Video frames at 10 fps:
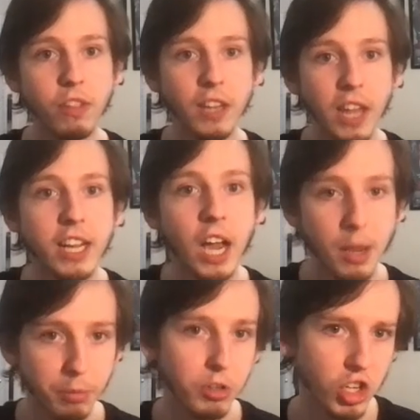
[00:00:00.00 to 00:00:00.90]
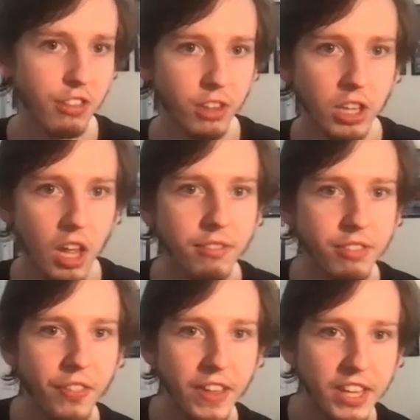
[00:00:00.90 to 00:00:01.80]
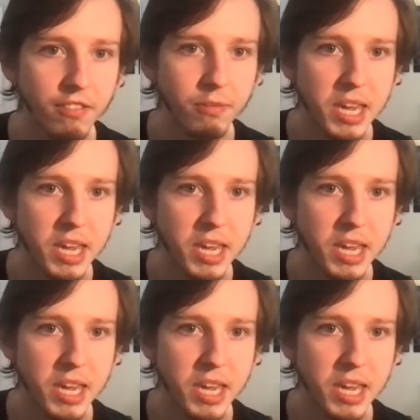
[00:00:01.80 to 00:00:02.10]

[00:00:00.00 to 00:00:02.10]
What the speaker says: that like I appreciate the love that they give